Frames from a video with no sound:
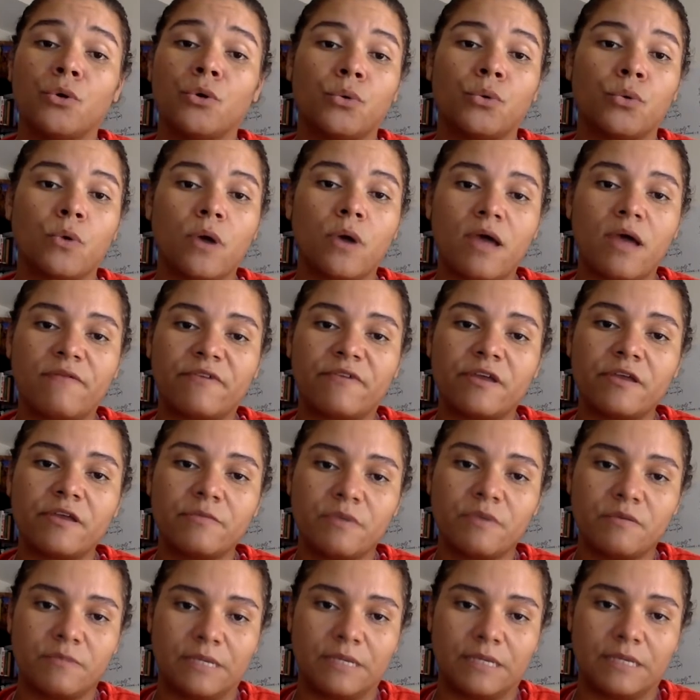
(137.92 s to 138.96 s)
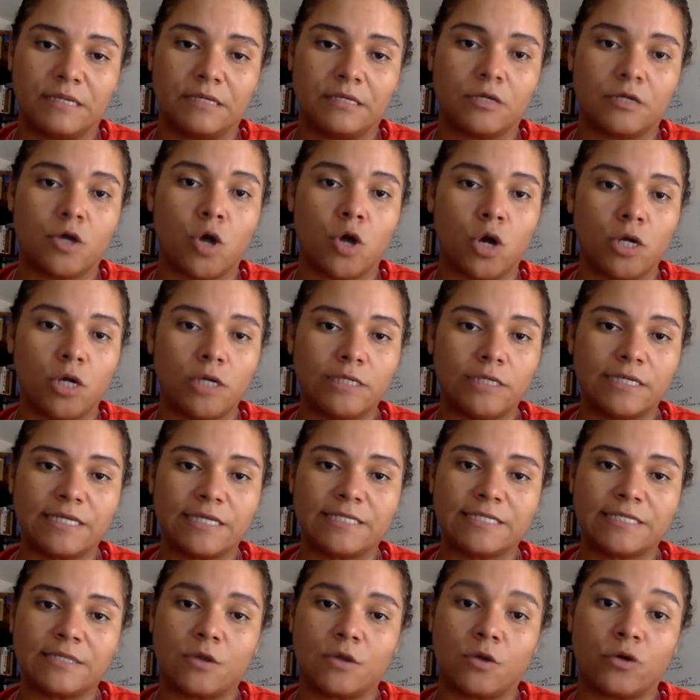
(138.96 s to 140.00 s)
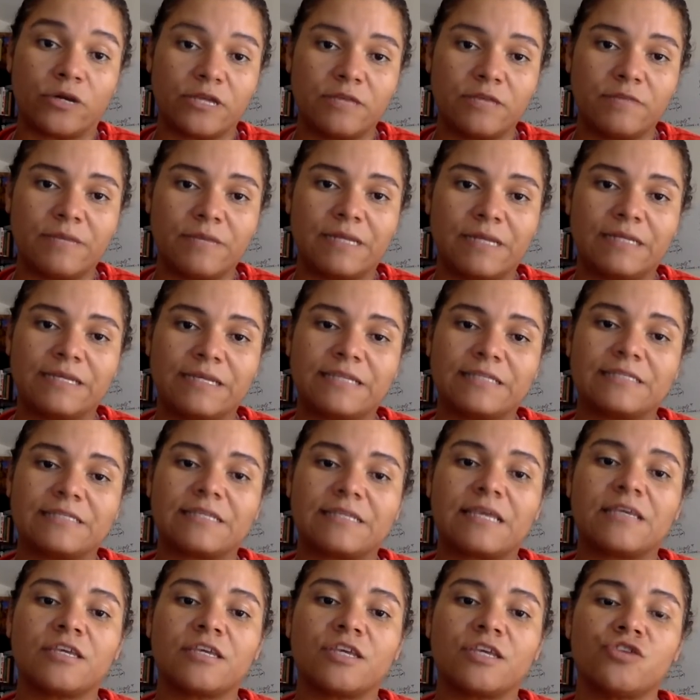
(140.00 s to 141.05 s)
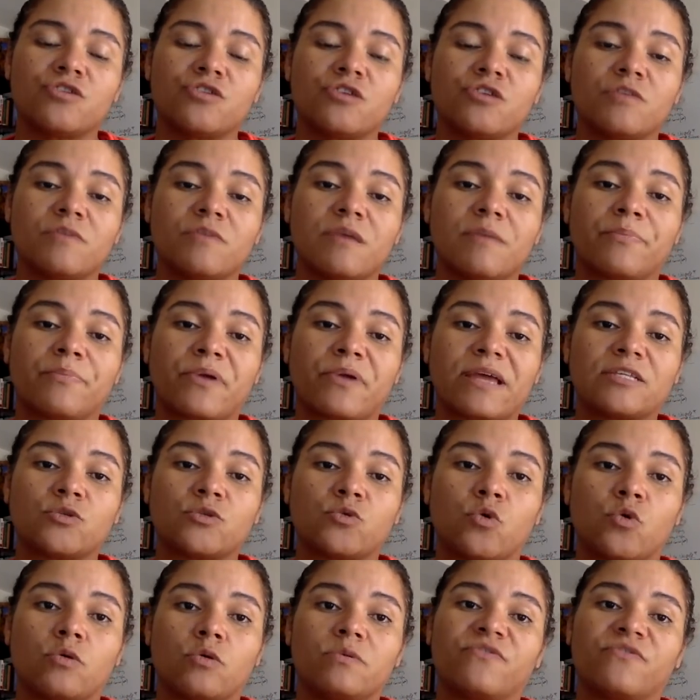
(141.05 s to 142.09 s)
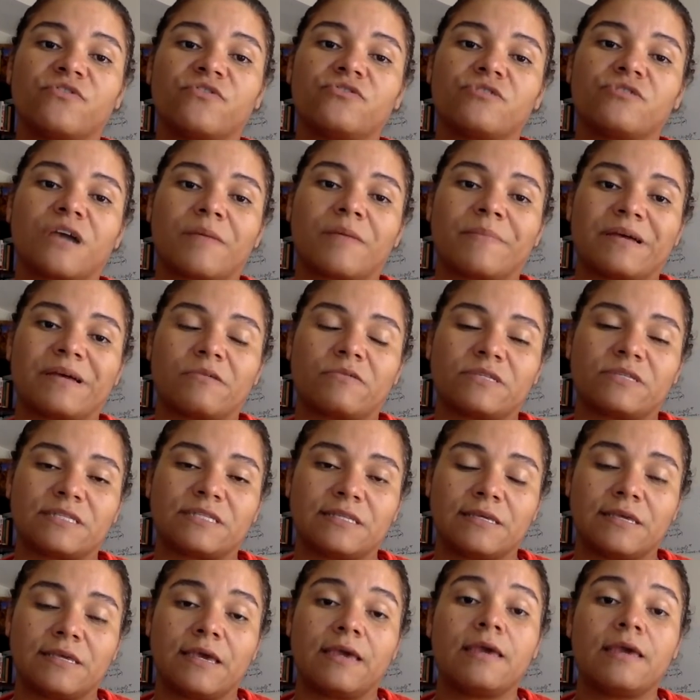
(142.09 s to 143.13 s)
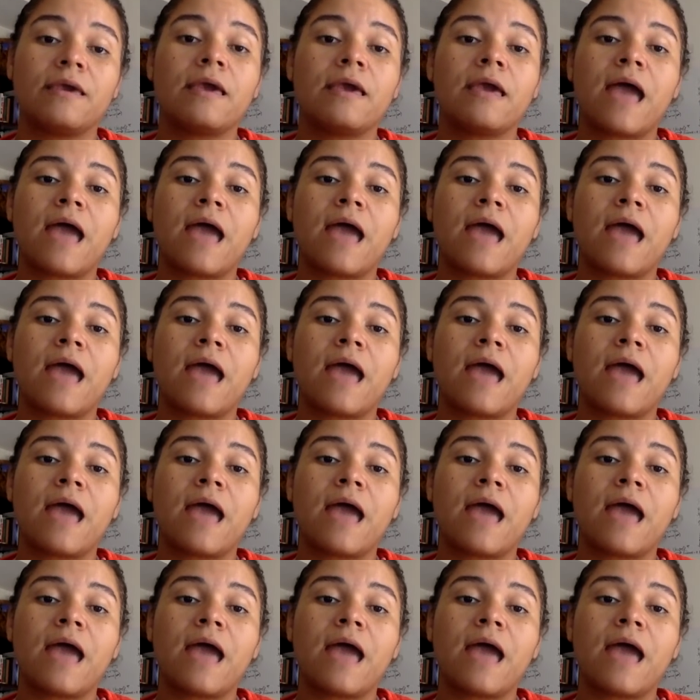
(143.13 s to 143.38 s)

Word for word: whoever it may be, calling in or emailing and saying, can you give me a price quote before you come out and see it?